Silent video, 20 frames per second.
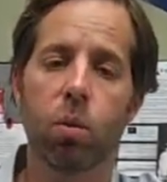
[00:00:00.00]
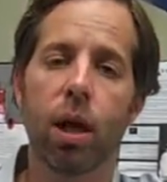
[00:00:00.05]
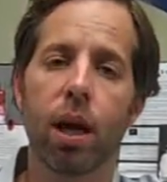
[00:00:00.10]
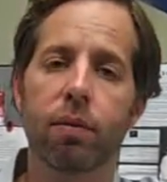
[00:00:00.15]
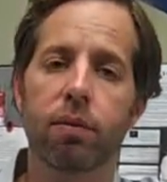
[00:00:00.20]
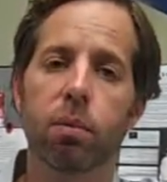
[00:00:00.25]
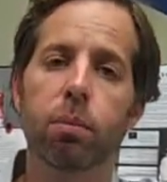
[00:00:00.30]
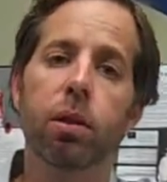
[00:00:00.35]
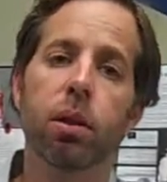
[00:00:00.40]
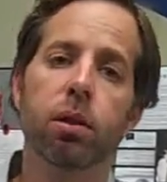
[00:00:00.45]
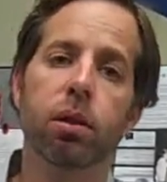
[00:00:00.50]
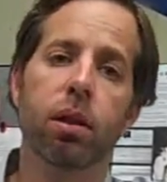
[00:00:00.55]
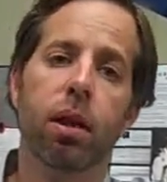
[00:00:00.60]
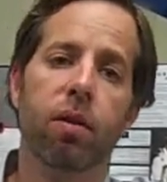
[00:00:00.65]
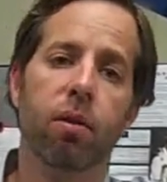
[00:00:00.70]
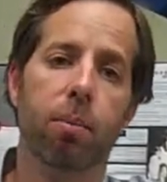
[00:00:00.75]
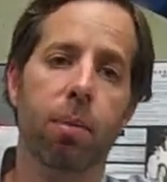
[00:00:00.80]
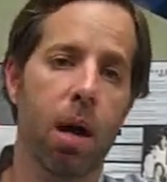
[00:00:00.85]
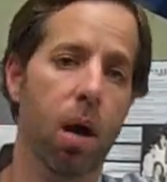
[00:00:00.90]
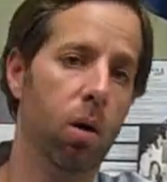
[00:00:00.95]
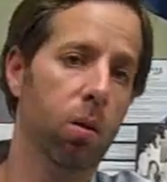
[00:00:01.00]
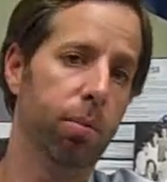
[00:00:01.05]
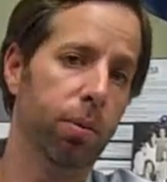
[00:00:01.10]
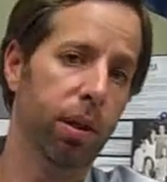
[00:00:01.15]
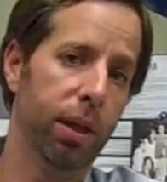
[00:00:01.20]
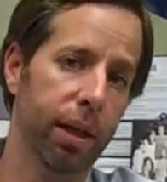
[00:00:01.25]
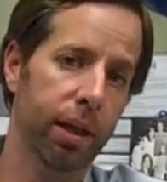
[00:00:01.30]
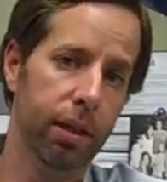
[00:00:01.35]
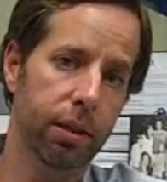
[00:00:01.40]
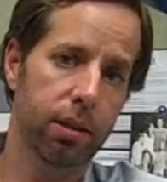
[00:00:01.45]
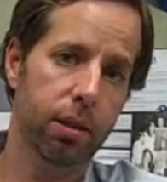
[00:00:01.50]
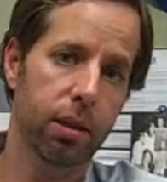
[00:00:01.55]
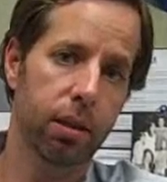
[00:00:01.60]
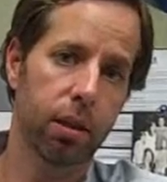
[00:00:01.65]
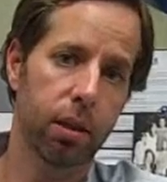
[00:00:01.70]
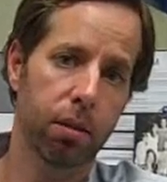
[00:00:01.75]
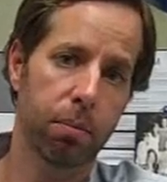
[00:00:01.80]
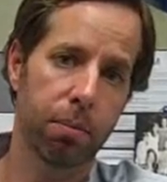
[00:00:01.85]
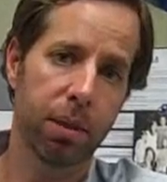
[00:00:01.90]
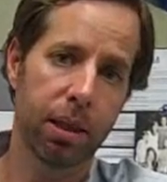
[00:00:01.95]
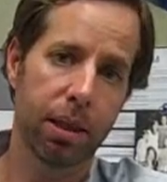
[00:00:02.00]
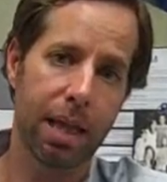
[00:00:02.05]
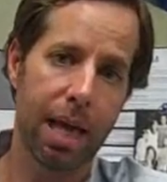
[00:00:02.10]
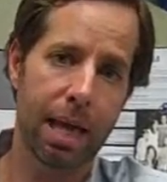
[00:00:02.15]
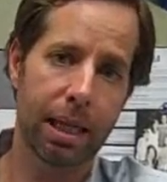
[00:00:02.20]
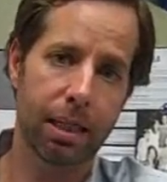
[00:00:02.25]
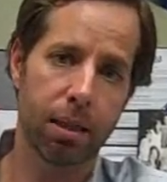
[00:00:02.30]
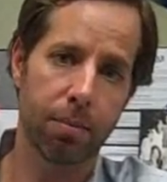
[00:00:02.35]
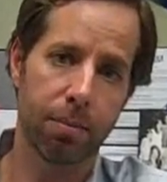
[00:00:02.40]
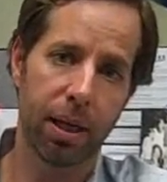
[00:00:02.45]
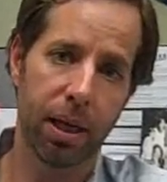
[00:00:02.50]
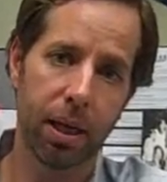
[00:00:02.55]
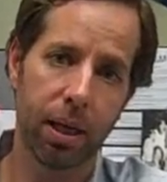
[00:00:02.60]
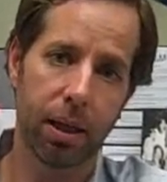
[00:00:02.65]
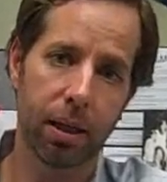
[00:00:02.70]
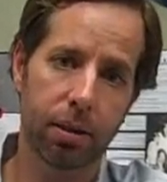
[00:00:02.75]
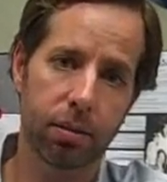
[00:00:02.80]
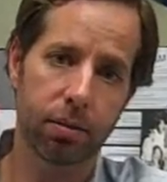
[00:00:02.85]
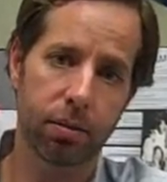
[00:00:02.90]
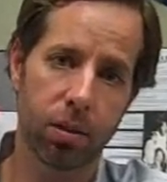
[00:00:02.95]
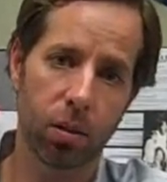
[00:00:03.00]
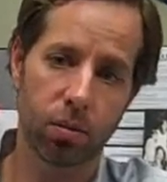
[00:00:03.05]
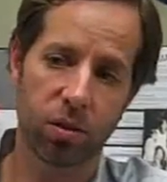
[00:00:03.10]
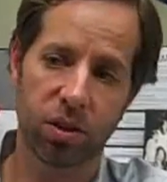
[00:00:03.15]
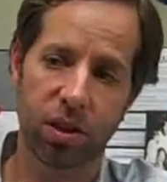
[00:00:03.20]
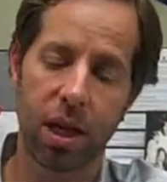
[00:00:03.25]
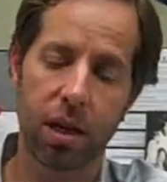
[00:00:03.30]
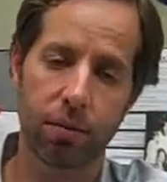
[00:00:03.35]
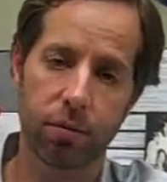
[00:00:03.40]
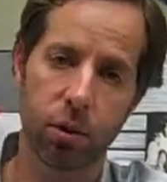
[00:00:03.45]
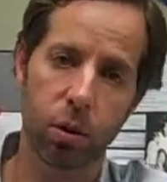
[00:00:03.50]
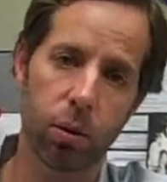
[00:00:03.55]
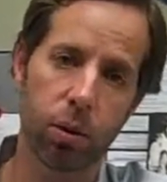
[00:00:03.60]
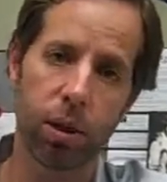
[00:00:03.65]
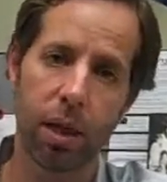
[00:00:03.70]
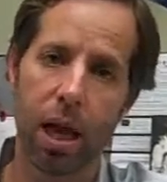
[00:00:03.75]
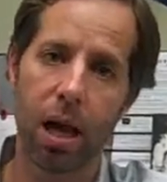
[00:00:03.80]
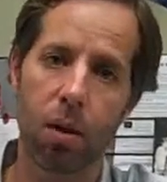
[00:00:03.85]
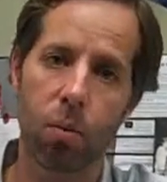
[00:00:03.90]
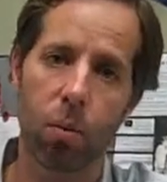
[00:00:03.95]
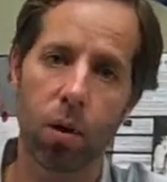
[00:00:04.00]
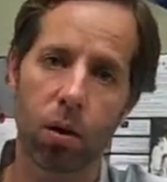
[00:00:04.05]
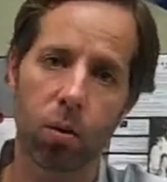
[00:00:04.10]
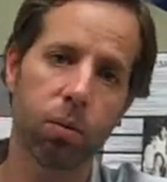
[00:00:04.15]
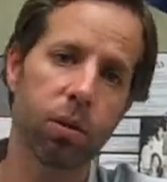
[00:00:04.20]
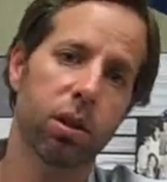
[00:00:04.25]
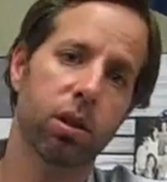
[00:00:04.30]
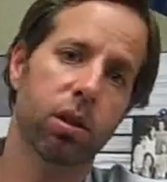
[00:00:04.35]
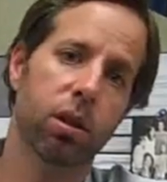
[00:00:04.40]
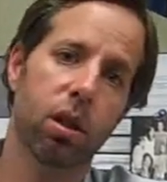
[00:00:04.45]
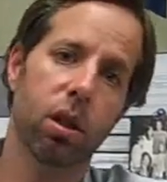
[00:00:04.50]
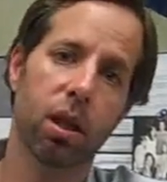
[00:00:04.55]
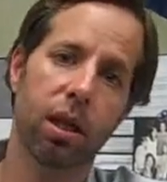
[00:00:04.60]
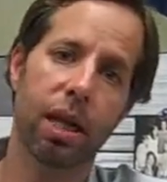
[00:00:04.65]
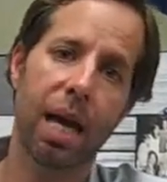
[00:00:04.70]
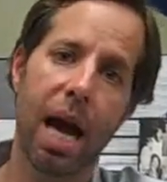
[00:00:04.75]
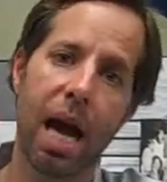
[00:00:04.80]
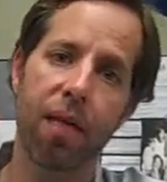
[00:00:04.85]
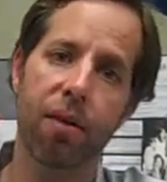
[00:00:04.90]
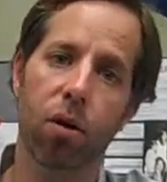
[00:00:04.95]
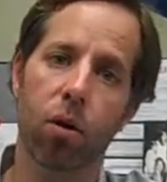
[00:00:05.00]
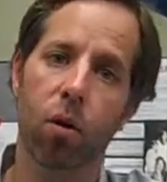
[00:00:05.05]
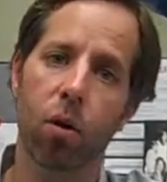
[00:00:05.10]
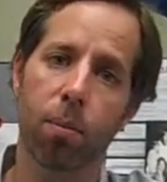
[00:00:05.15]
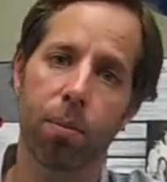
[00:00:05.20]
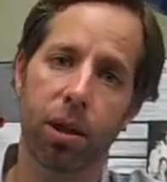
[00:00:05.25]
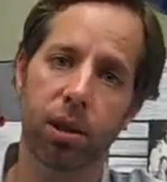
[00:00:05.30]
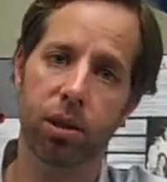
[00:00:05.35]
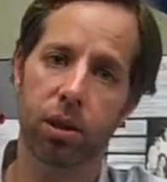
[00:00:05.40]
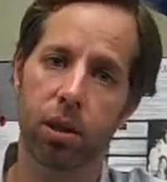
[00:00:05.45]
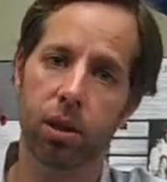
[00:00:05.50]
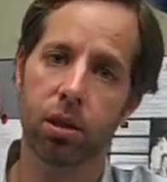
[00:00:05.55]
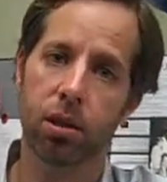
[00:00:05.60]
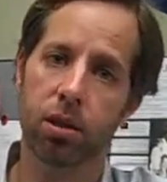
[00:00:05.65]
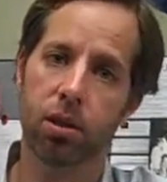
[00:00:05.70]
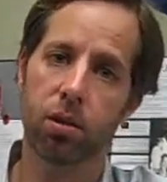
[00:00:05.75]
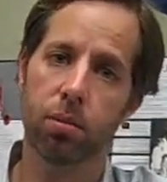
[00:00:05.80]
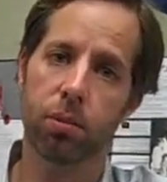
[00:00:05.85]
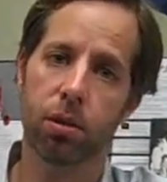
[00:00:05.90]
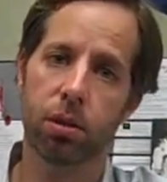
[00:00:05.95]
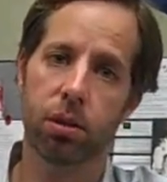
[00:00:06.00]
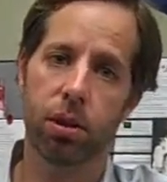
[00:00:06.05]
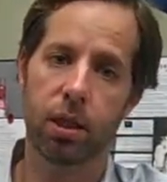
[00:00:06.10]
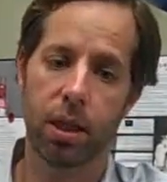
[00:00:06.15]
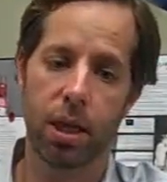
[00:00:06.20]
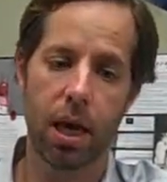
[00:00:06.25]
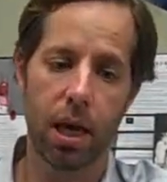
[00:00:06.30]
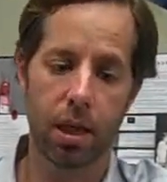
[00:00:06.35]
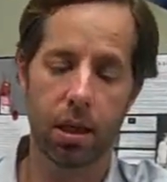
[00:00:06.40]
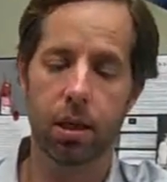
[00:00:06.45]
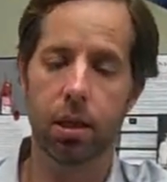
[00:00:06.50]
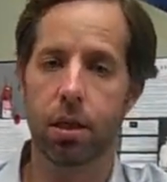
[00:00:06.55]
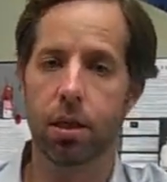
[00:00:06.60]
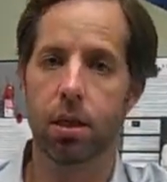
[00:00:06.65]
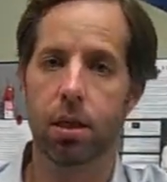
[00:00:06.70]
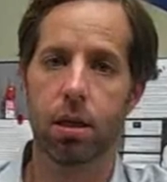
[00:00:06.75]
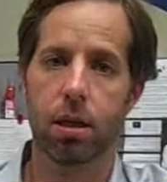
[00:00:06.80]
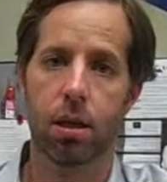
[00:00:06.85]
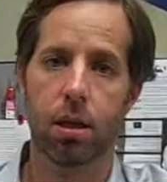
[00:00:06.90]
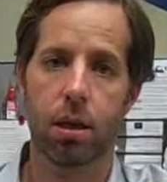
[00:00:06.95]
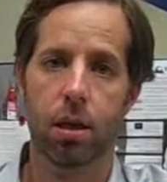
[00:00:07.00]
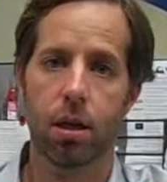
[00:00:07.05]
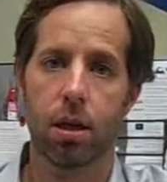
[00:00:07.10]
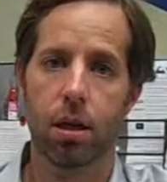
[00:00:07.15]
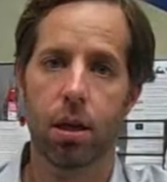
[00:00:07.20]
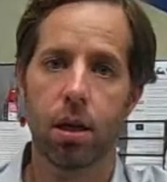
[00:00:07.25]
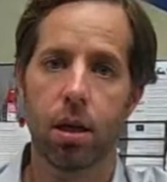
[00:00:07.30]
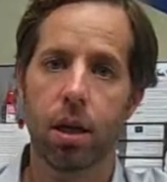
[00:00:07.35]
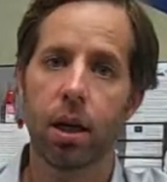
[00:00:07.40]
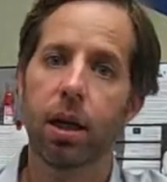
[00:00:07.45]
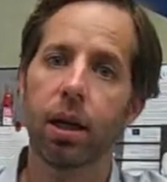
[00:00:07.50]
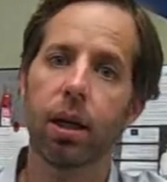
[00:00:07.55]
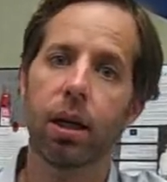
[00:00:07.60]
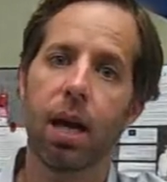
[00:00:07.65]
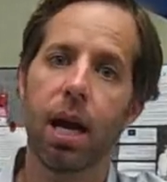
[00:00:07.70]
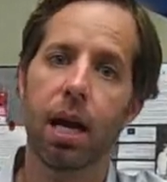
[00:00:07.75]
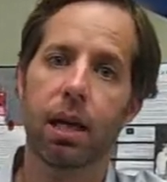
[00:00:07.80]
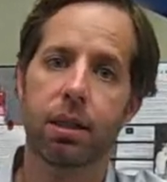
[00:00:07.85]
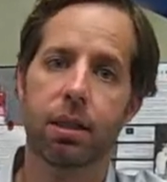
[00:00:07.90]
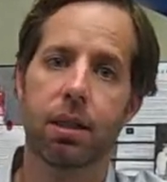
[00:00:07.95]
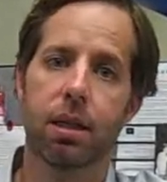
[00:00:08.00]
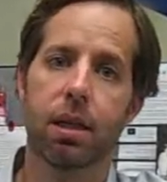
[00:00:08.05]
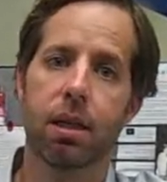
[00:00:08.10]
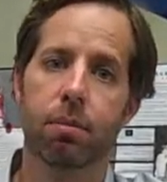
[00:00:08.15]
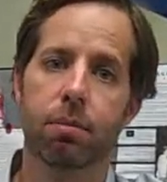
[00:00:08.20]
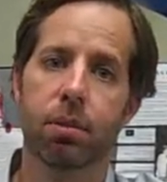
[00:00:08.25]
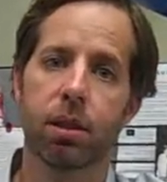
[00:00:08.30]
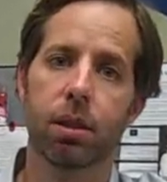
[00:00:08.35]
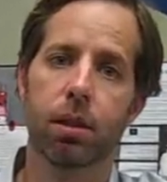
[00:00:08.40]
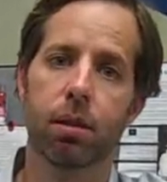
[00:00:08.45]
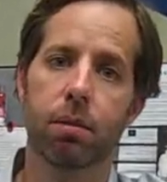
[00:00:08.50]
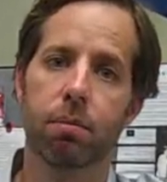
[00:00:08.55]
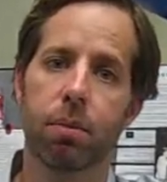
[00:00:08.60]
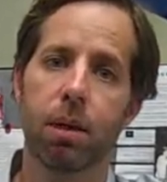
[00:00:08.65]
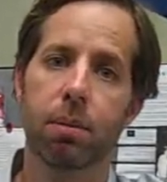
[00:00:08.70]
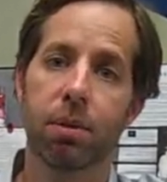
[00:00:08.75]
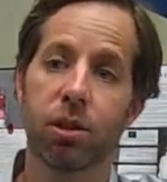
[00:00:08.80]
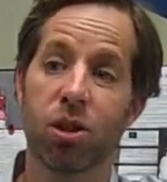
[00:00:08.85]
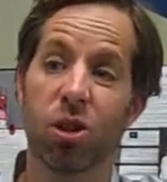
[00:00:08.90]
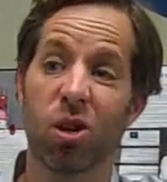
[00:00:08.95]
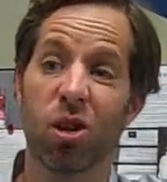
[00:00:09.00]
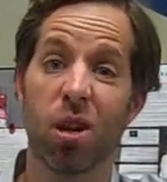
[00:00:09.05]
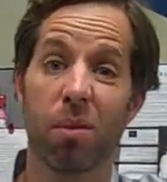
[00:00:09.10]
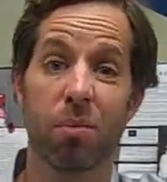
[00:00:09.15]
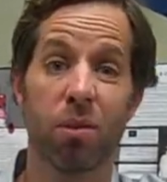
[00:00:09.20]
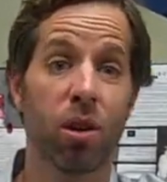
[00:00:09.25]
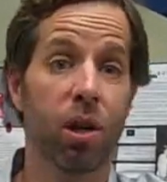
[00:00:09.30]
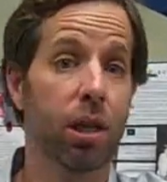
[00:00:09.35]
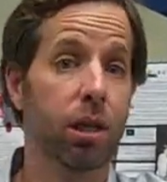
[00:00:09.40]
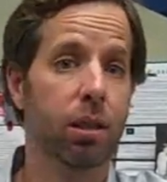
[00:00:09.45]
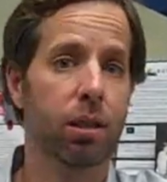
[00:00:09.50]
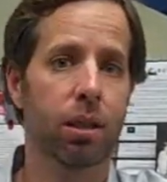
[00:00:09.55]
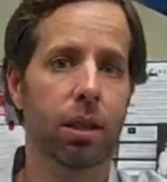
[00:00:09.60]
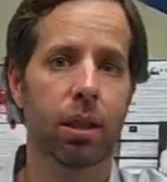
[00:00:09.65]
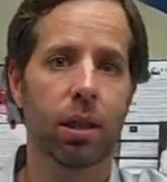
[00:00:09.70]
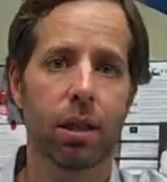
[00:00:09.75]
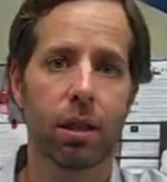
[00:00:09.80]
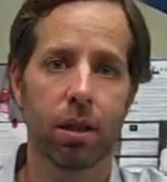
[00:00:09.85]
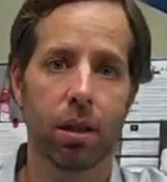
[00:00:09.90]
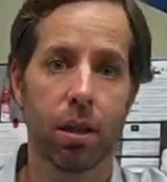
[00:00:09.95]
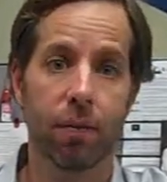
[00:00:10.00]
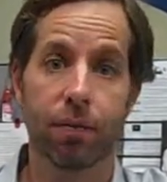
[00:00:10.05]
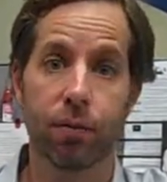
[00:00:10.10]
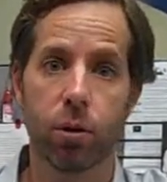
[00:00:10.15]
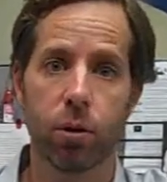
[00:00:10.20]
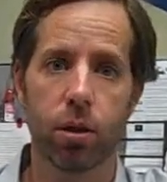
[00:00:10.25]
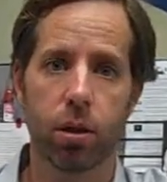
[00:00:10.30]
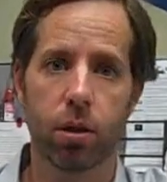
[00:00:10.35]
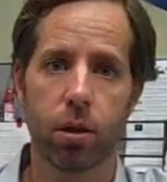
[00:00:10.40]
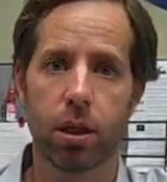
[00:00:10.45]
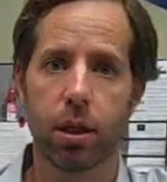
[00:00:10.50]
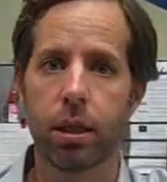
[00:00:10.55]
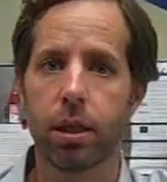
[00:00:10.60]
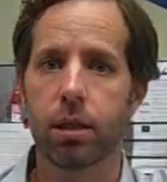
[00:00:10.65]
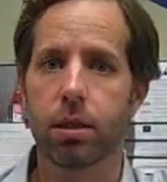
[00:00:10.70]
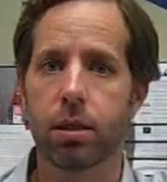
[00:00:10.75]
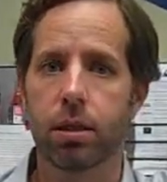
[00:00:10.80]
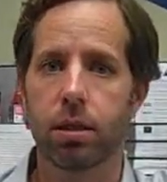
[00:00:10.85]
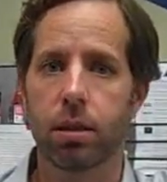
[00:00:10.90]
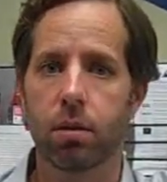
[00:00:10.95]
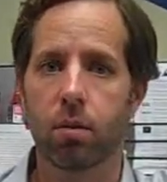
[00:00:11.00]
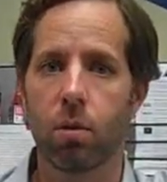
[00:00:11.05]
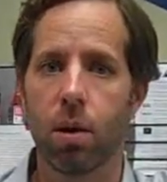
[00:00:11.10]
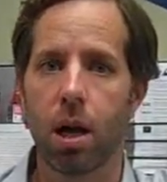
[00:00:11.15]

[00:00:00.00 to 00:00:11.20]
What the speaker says: We have to build another power plant to meet that demand. So instead of doing that, why don't we just gather a whole bunch of consumers together and ask them to maybe turn up their AC a few degrees?